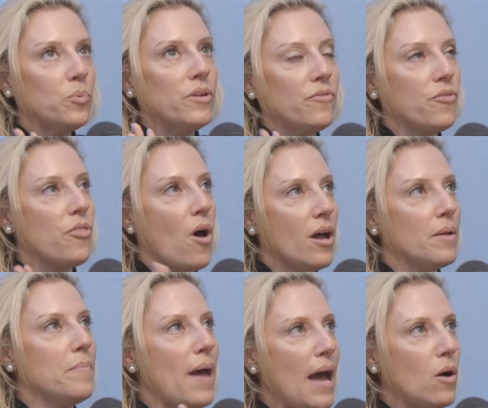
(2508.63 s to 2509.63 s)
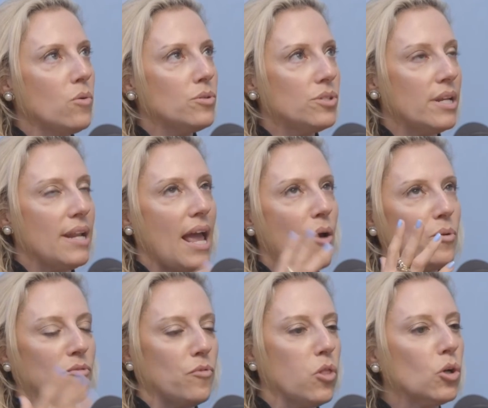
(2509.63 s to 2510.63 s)
we've thought about and how
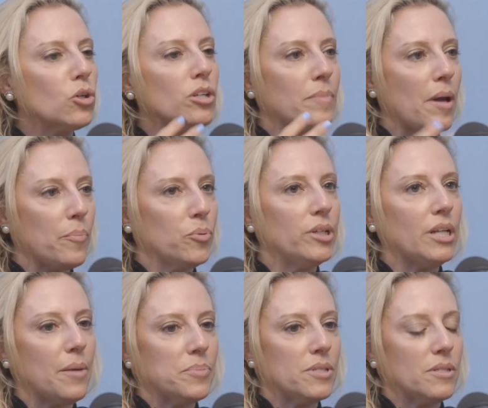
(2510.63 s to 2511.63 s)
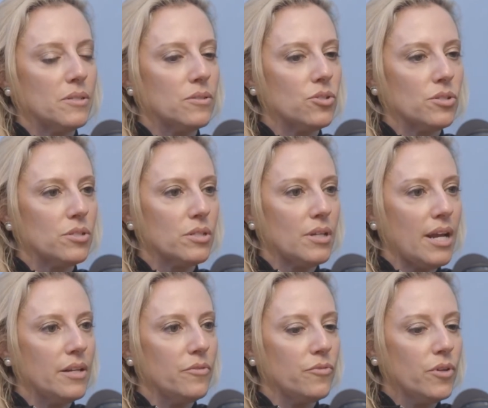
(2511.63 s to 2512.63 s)
we've learned about prenups is just
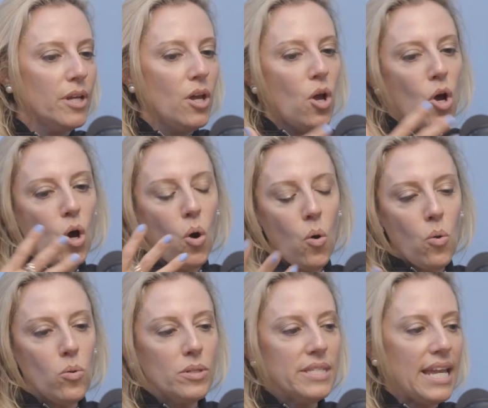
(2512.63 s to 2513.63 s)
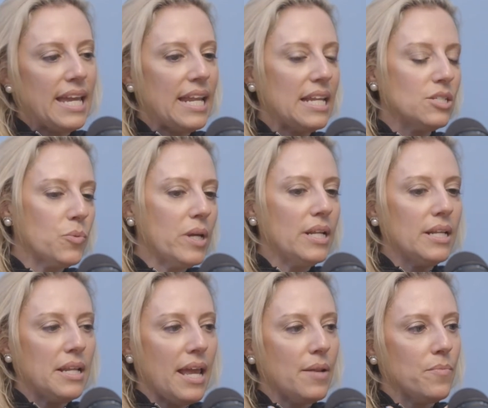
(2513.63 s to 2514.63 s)
kind of old and
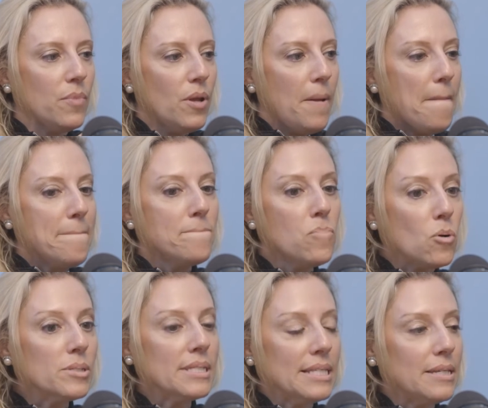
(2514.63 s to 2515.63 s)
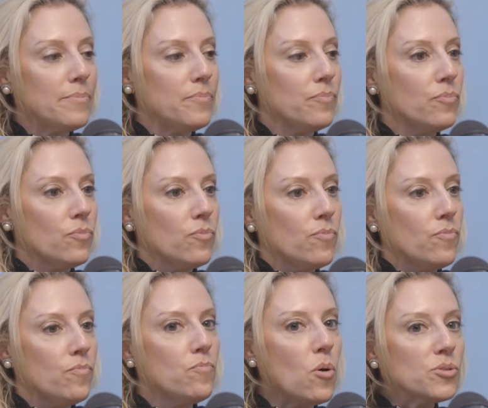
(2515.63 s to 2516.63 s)
antiquated, and most
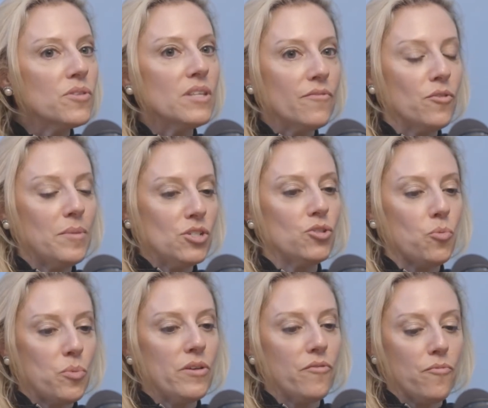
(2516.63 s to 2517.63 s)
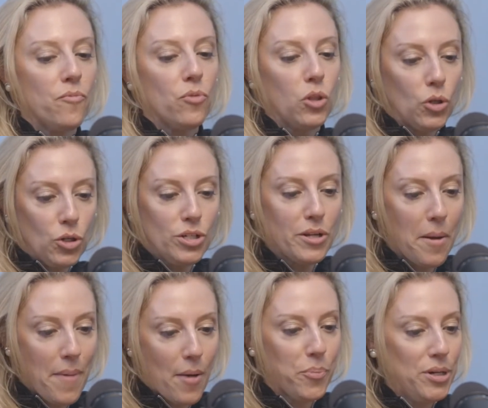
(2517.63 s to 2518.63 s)
of the information that we've learned
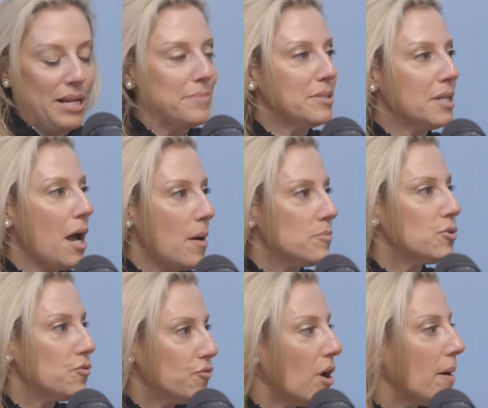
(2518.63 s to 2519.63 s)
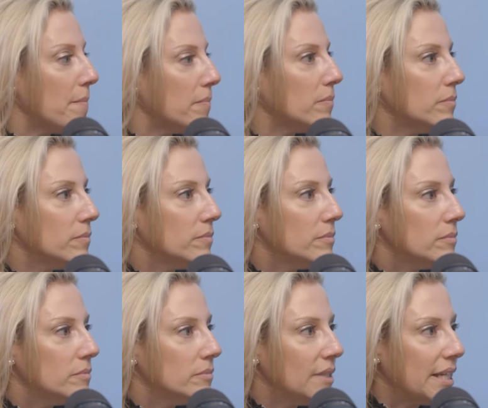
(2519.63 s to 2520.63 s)
about prenups comes from
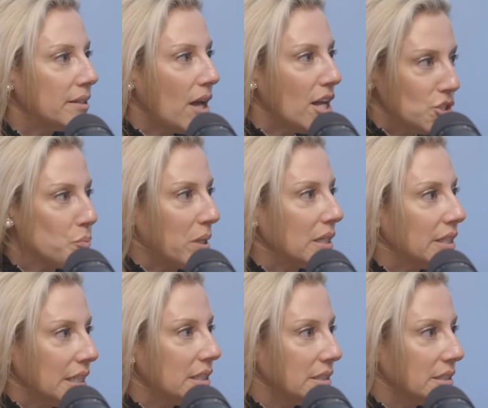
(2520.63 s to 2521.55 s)
like Us Weekly.